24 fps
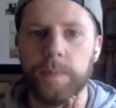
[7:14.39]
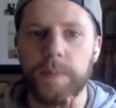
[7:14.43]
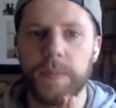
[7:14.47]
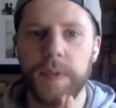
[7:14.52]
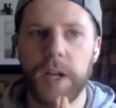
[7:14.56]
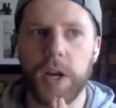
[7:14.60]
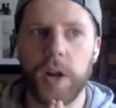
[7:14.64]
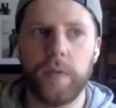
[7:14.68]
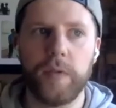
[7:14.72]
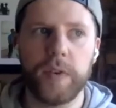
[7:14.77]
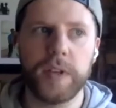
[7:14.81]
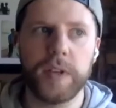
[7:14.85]

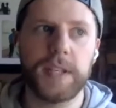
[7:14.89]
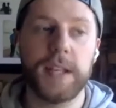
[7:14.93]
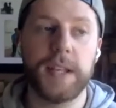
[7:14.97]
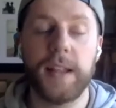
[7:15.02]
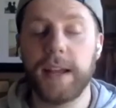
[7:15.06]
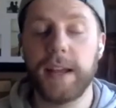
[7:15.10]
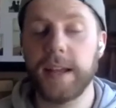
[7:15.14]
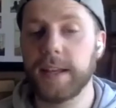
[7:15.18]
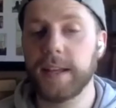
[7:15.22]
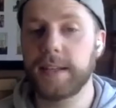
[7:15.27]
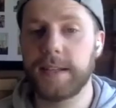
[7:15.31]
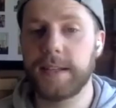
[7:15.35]
And obviously,
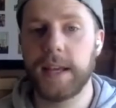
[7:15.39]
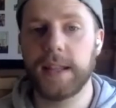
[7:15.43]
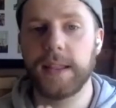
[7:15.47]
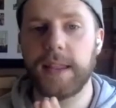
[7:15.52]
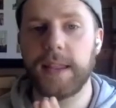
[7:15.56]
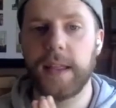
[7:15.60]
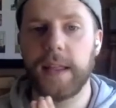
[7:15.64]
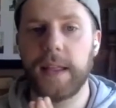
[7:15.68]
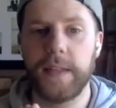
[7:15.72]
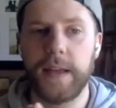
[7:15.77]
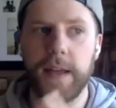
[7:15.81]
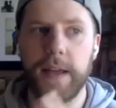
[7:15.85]
like you said,
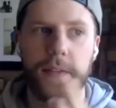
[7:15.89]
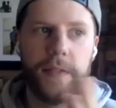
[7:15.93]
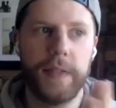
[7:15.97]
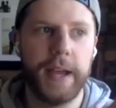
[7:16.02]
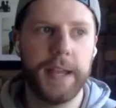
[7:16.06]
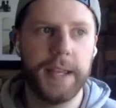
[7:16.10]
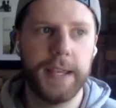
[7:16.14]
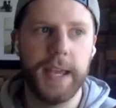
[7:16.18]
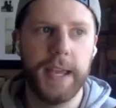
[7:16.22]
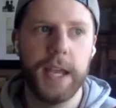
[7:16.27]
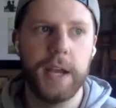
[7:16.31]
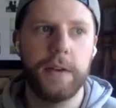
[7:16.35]
that
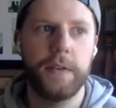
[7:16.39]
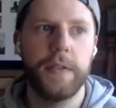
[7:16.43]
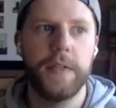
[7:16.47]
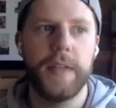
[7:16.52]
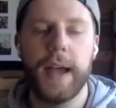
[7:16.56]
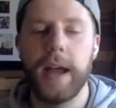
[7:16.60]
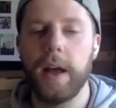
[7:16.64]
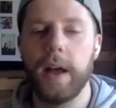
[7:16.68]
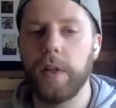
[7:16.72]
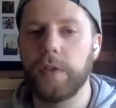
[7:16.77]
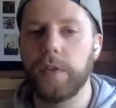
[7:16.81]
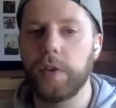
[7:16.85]
year in the
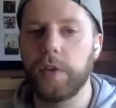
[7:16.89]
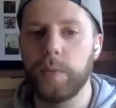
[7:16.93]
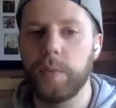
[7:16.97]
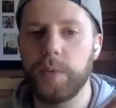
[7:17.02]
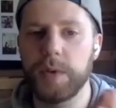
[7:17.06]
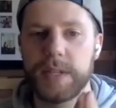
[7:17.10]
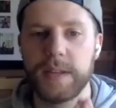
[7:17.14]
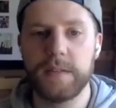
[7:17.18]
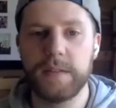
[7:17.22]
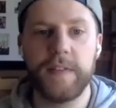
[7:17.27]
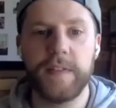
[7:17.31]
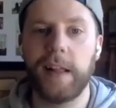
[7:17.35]
health club
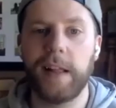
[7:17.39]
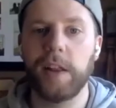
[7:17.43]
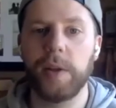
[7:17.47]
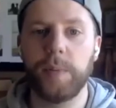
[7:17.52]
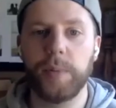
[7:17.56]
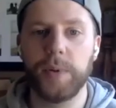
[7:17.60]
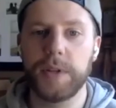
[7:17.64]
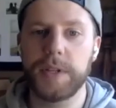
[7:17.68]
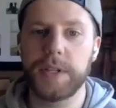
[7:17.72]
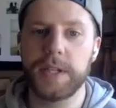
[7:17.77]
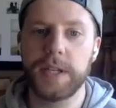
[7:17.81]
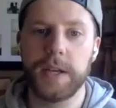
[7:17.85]
was
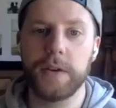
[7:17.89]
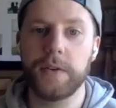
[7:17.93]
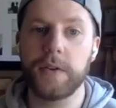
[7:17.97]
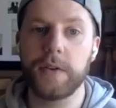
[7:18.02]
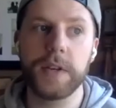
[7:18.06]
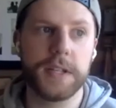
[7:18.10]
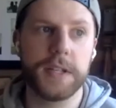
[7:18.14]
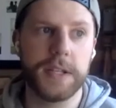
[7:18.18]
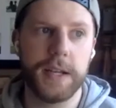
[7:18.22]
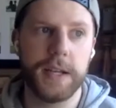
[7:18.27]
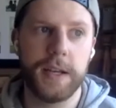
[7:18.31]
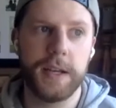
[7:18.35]
invaluable to you,
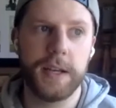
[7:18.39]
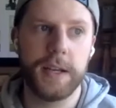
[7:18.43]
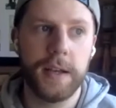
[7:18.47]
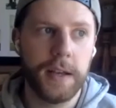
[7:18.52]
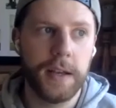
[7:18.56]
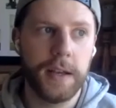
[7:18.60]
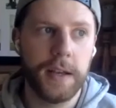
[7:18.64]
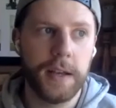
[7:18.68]
because it